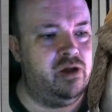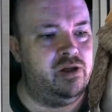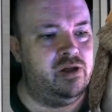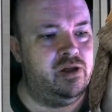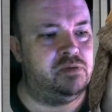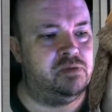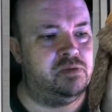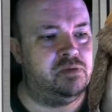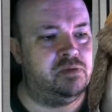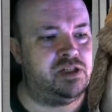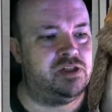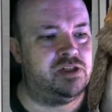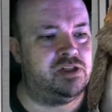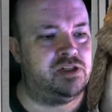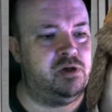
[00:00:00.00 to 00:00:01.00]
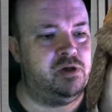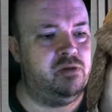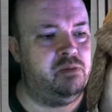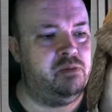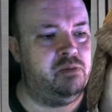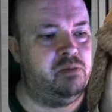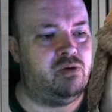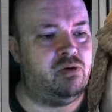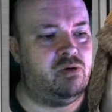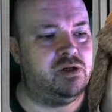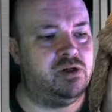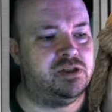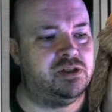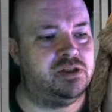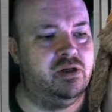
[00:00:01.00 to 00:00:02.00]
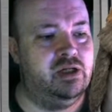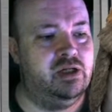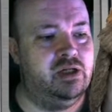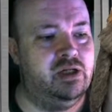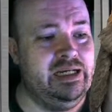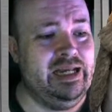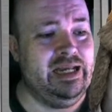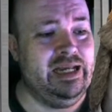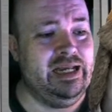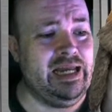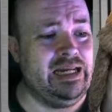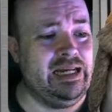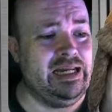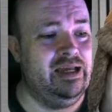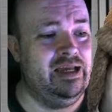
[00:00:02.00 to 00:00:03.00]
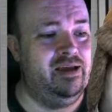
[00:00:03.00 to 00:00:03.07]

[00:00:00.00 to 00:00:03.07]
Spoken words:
you possess superhuman powers. Daddy!